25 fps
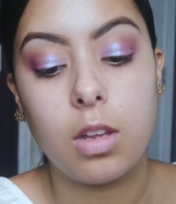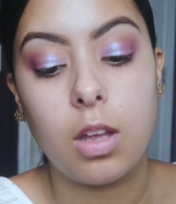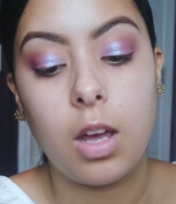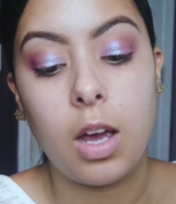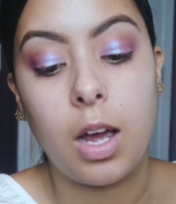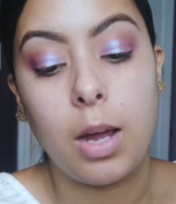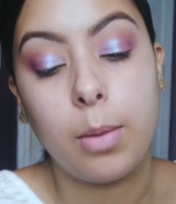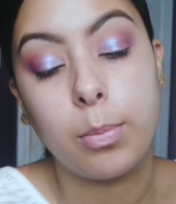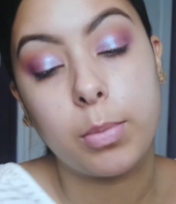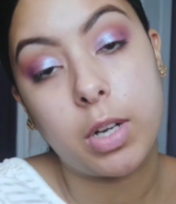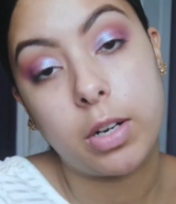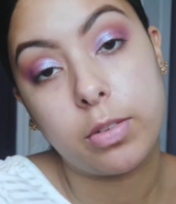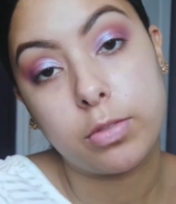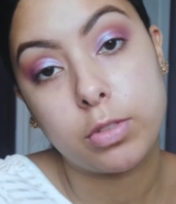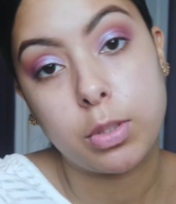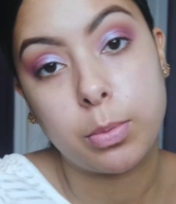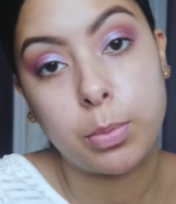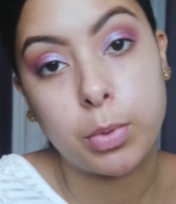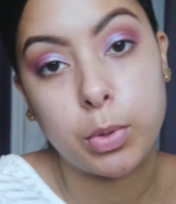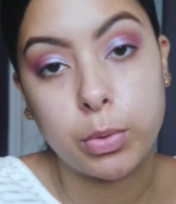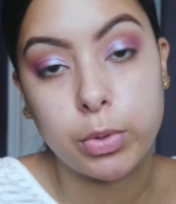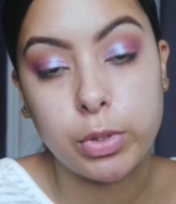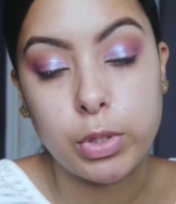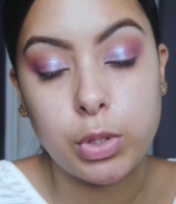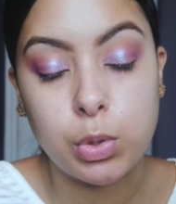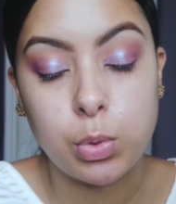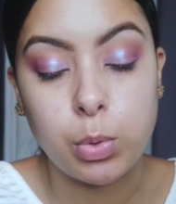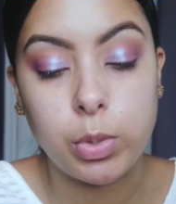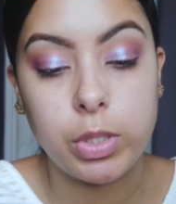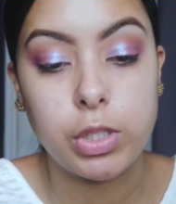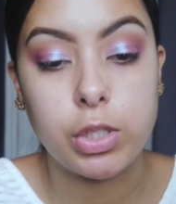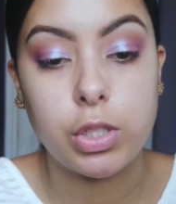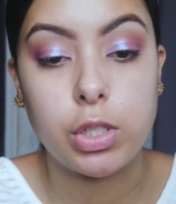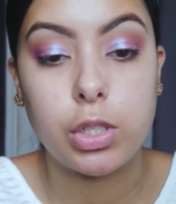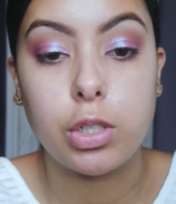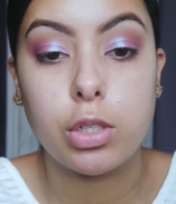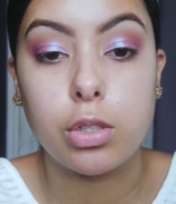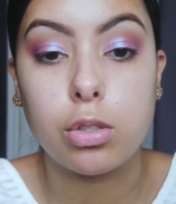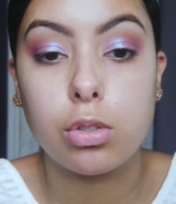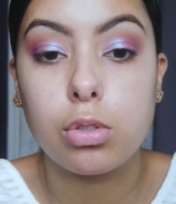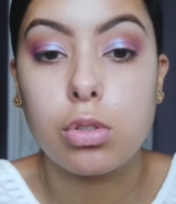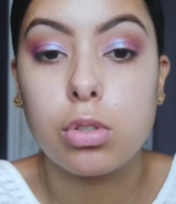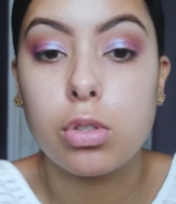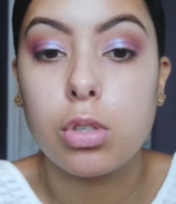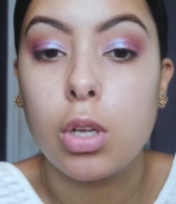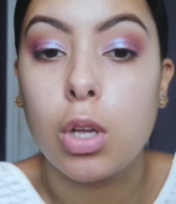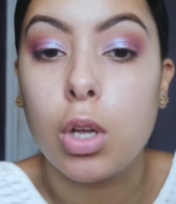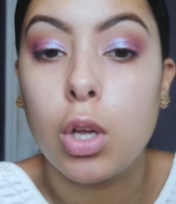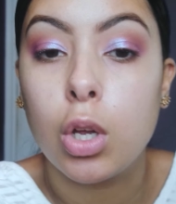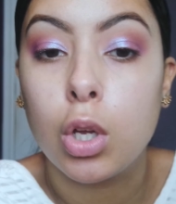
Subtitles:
I'm comfortable with tweezers.